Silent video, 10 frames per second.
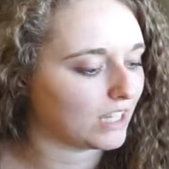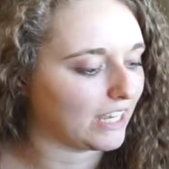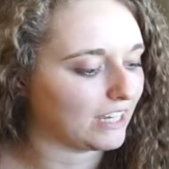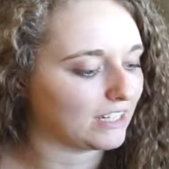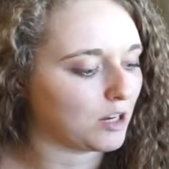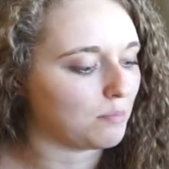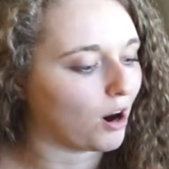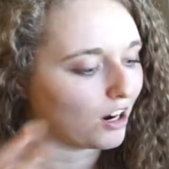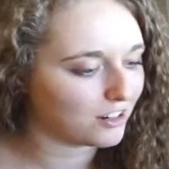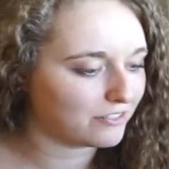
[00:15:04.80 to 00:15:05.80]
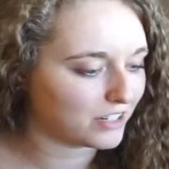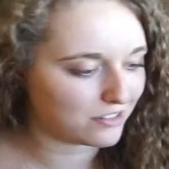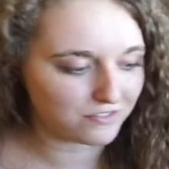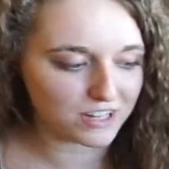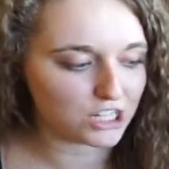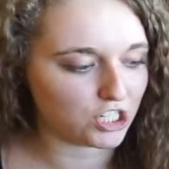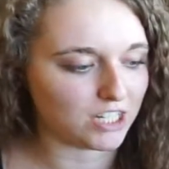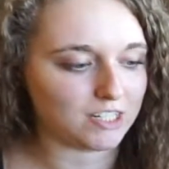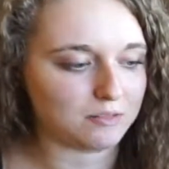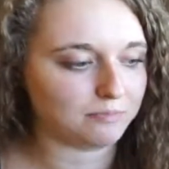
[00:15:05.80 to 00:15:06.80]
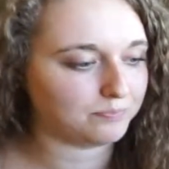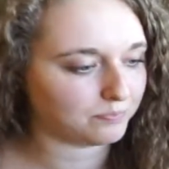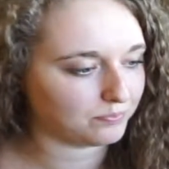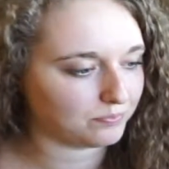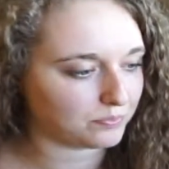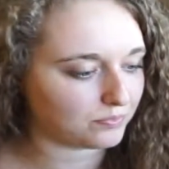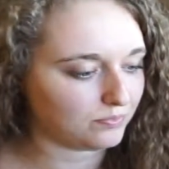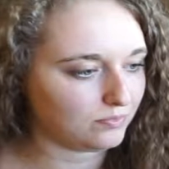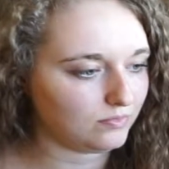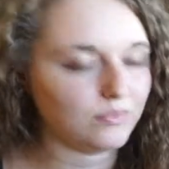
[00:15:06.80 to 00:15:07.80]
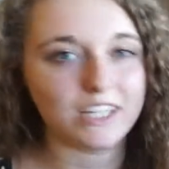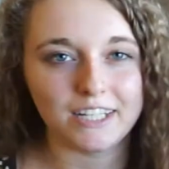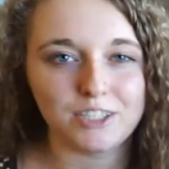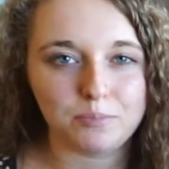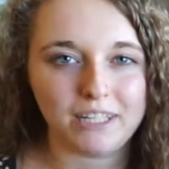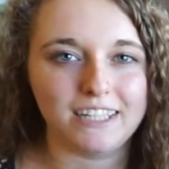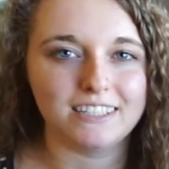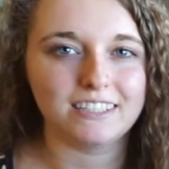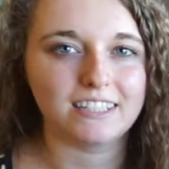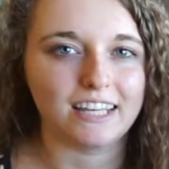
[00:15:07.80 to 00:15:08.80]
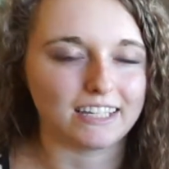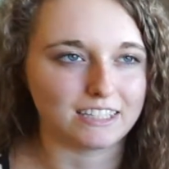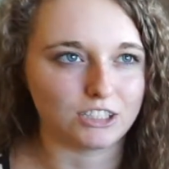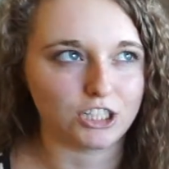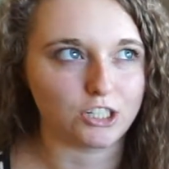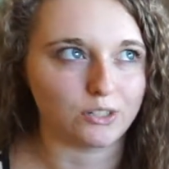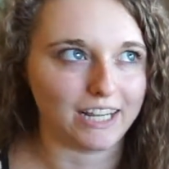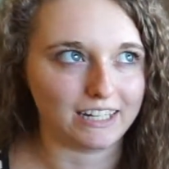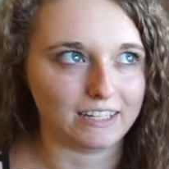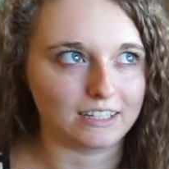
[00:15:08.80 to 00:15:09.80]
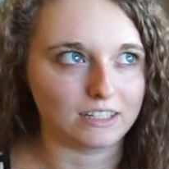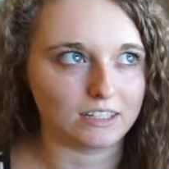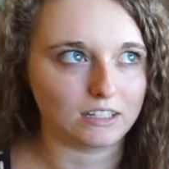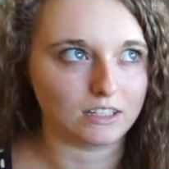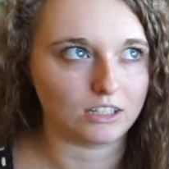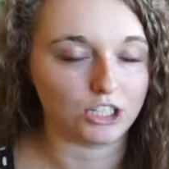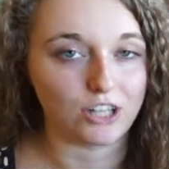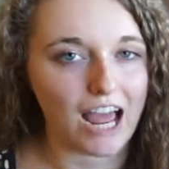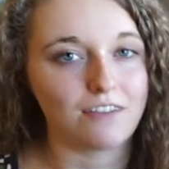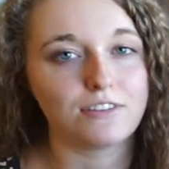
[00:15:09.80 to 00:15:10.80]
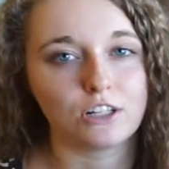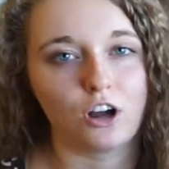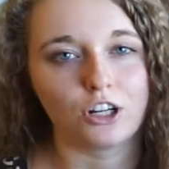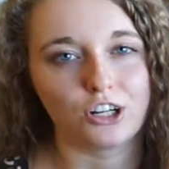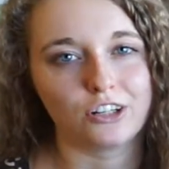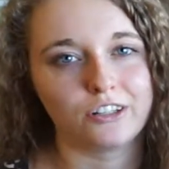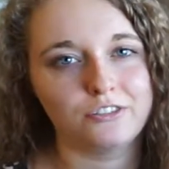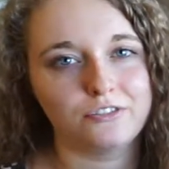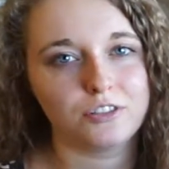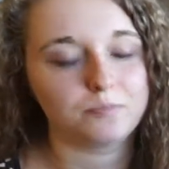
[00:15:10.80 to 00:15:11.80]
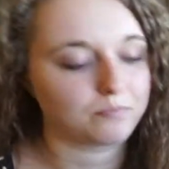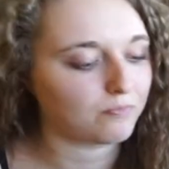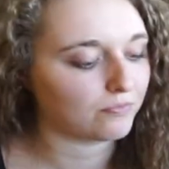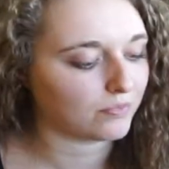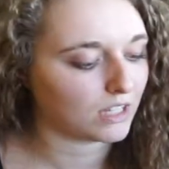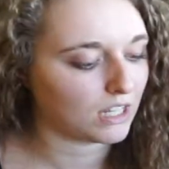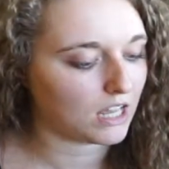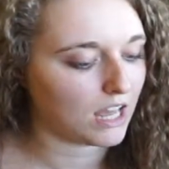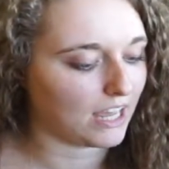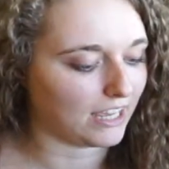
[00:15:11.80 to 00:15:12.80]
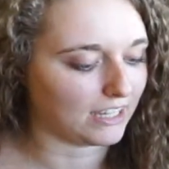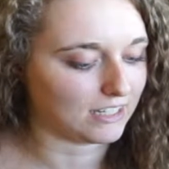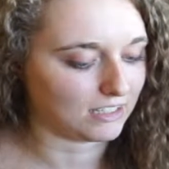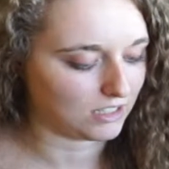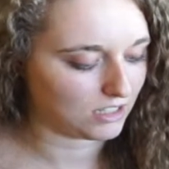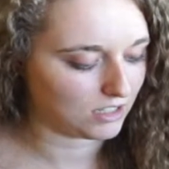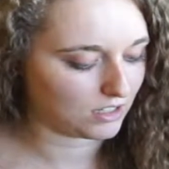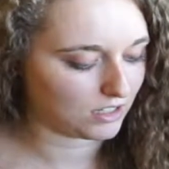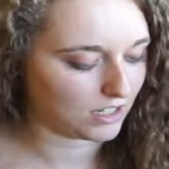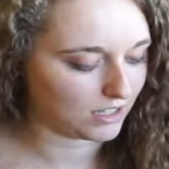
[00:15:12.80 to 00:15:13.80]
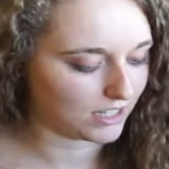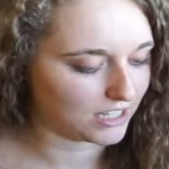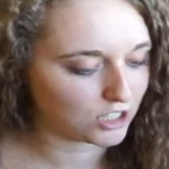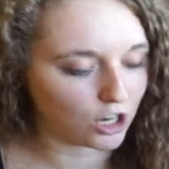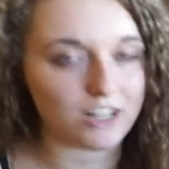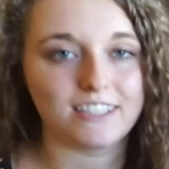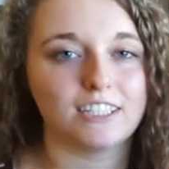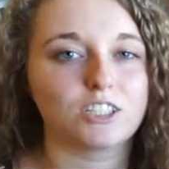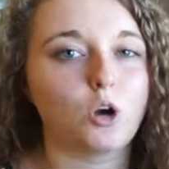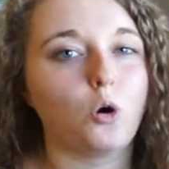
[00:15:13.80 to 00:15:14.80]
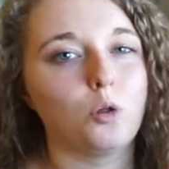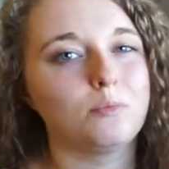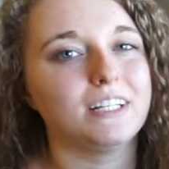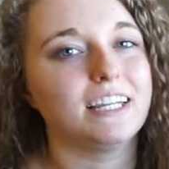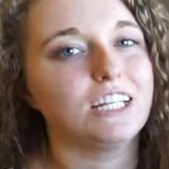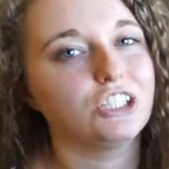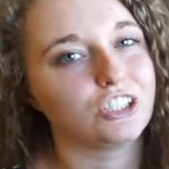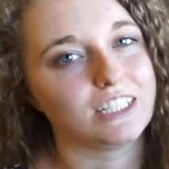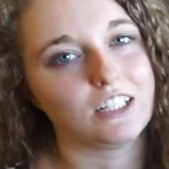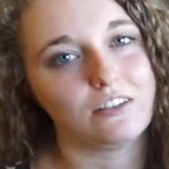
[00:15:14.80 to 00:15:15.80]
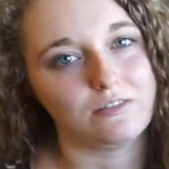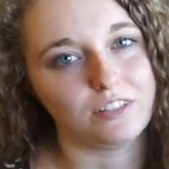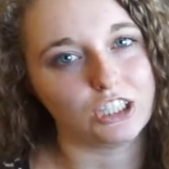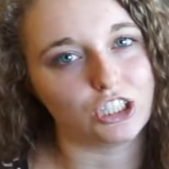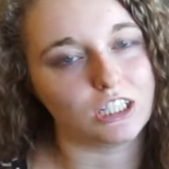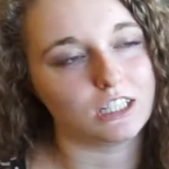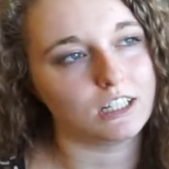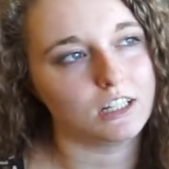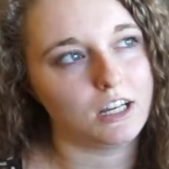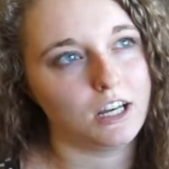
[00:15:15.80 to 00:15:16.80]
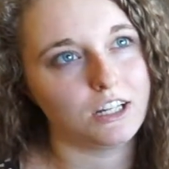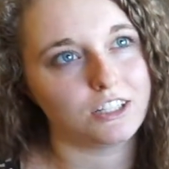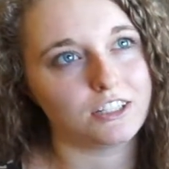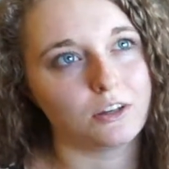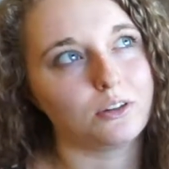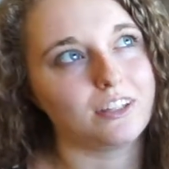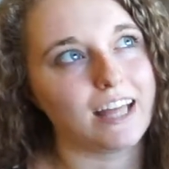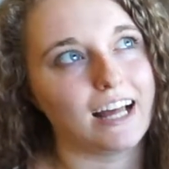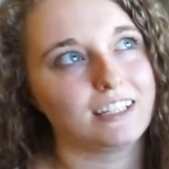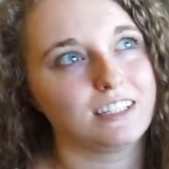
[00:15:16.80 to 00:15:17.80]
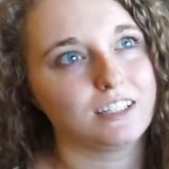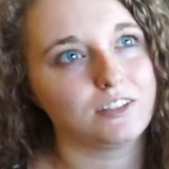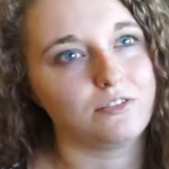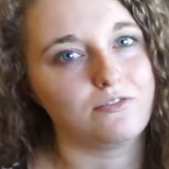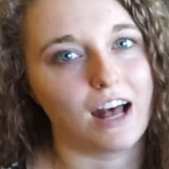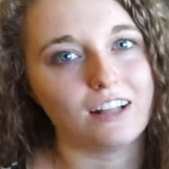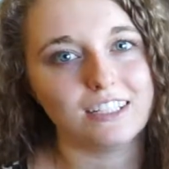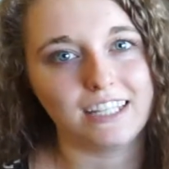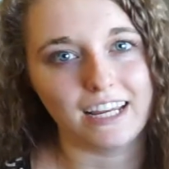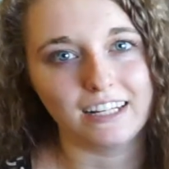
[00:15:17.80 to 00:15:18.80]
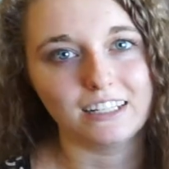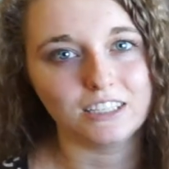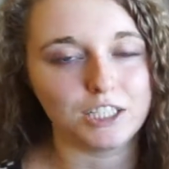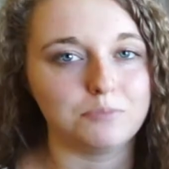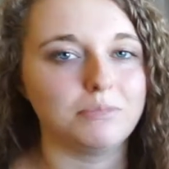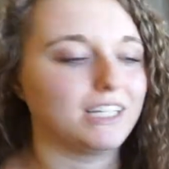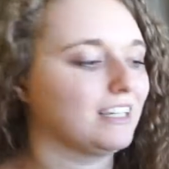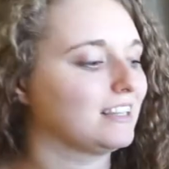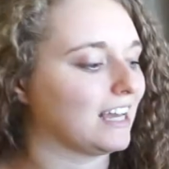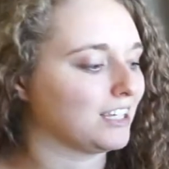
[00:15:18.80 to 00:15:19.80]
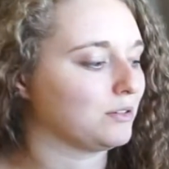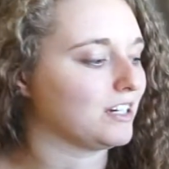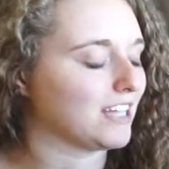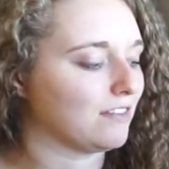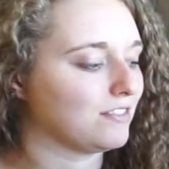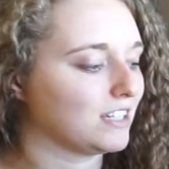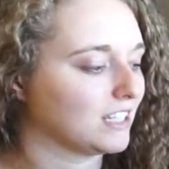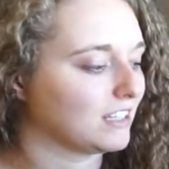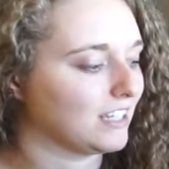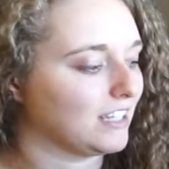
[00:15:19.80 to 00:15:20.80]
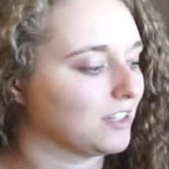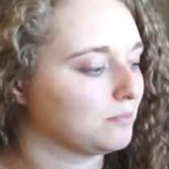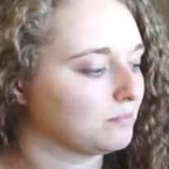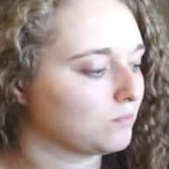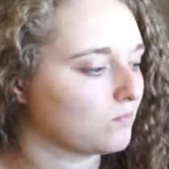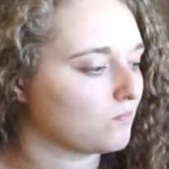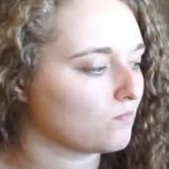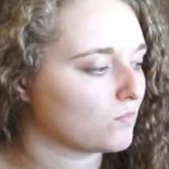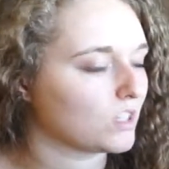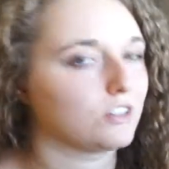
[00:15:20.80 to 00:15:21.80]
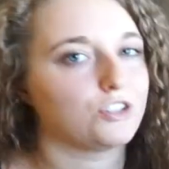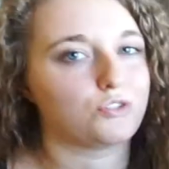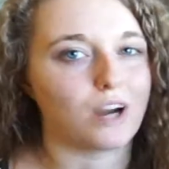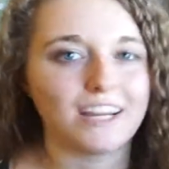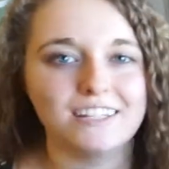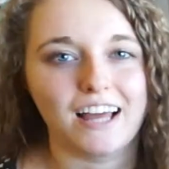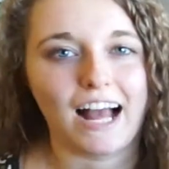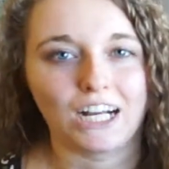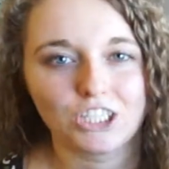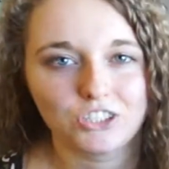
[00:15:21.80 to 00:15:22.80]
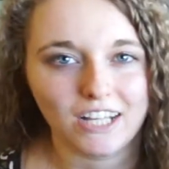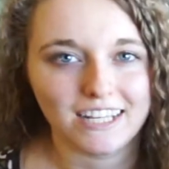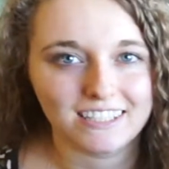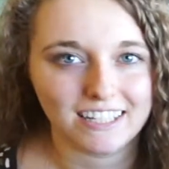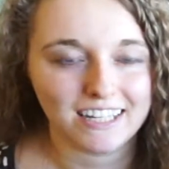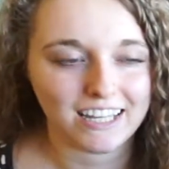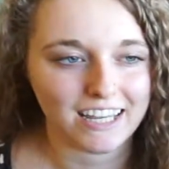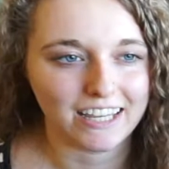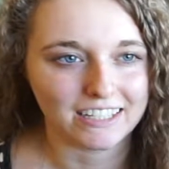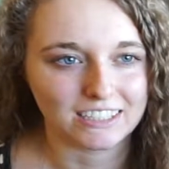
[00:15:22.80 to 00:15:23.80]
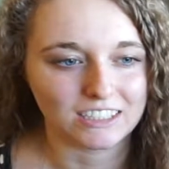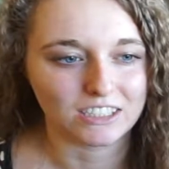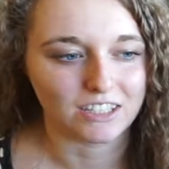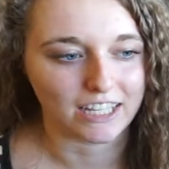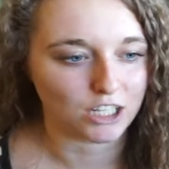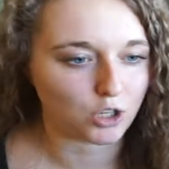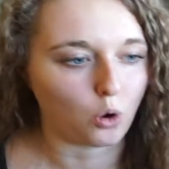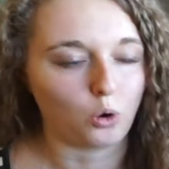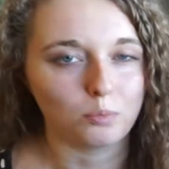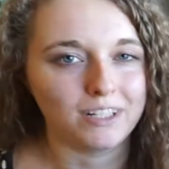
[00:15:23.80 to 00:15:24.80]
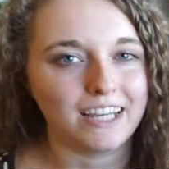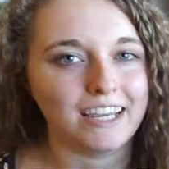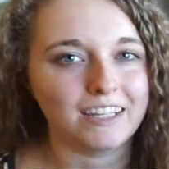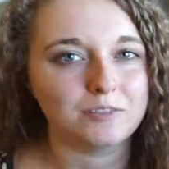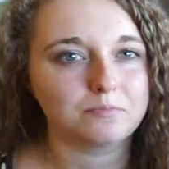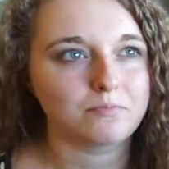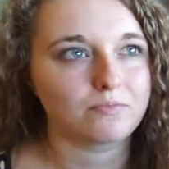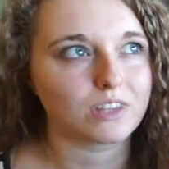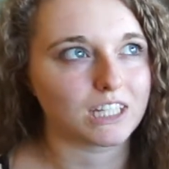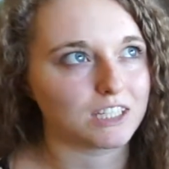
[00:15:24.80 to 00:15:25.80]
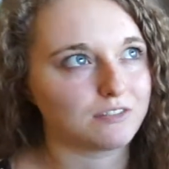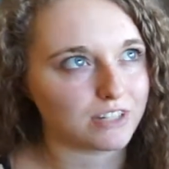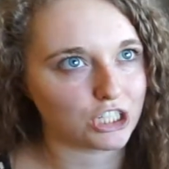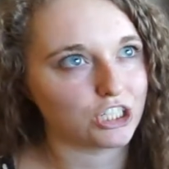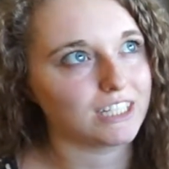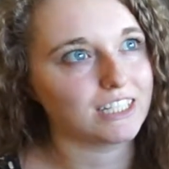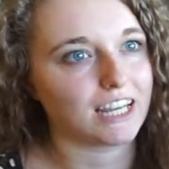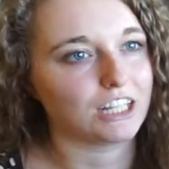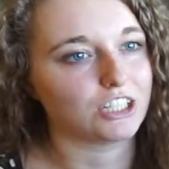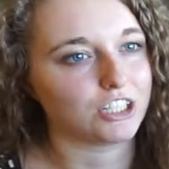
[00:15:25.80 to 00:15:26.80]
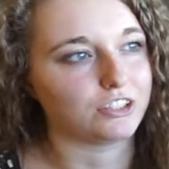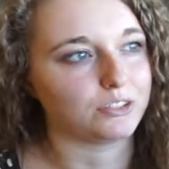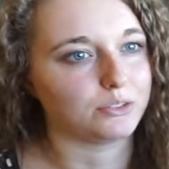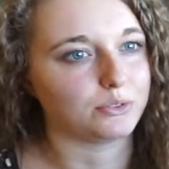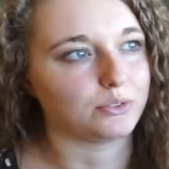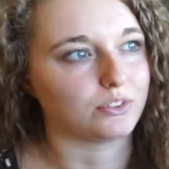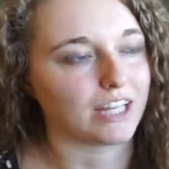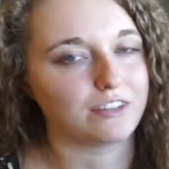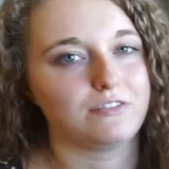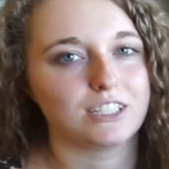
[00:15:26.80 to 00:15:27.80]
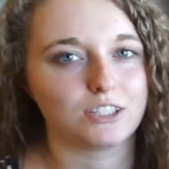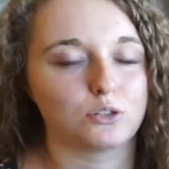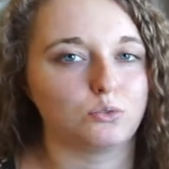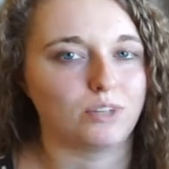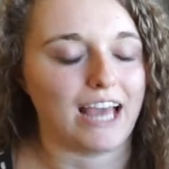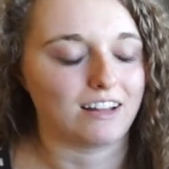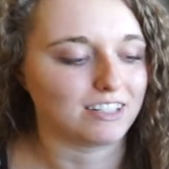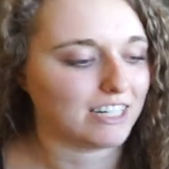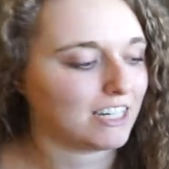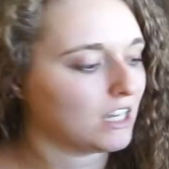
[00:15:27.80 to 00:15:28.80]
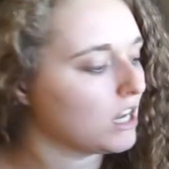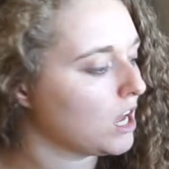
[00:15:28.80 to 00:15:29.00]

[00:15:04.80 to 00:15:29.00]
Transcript: And a part of your vision is peace and creating your heaven on earth. And this card says culmination of vision. So that's validating to me that you are definitely trying to actualize it and like culminate this vision into like physical reality,